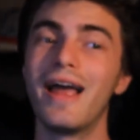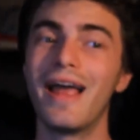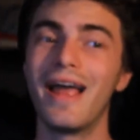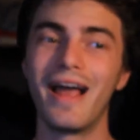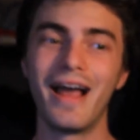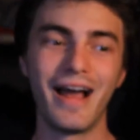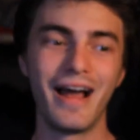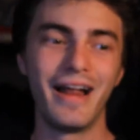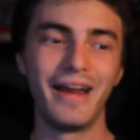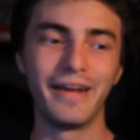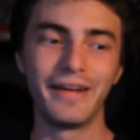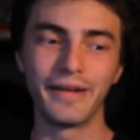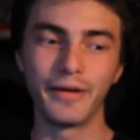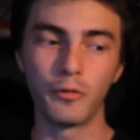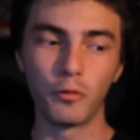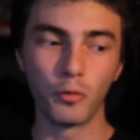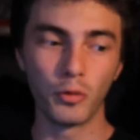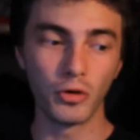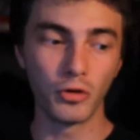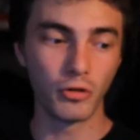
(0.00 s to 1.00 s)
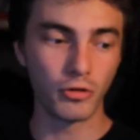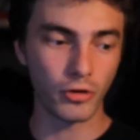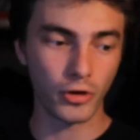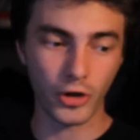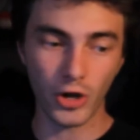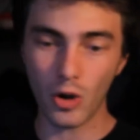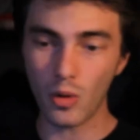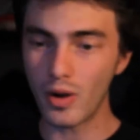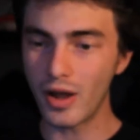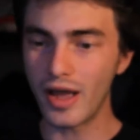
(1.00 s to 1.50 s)
and we'll
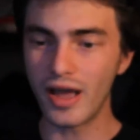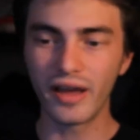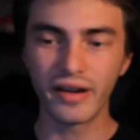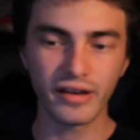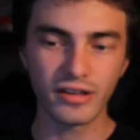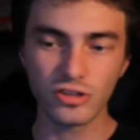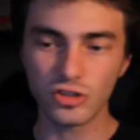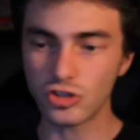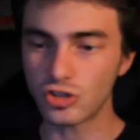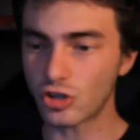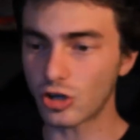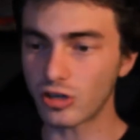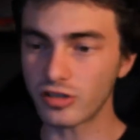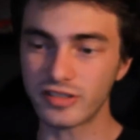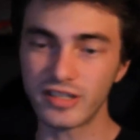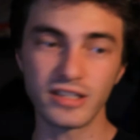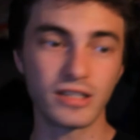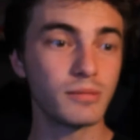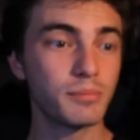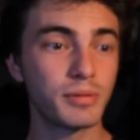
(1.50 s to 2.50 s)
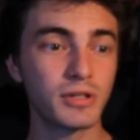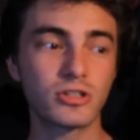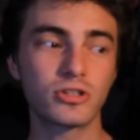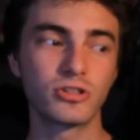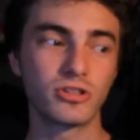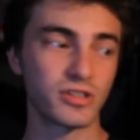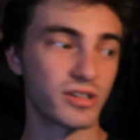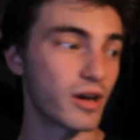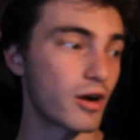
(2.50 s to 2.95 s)
go ahead and just start taking pictures,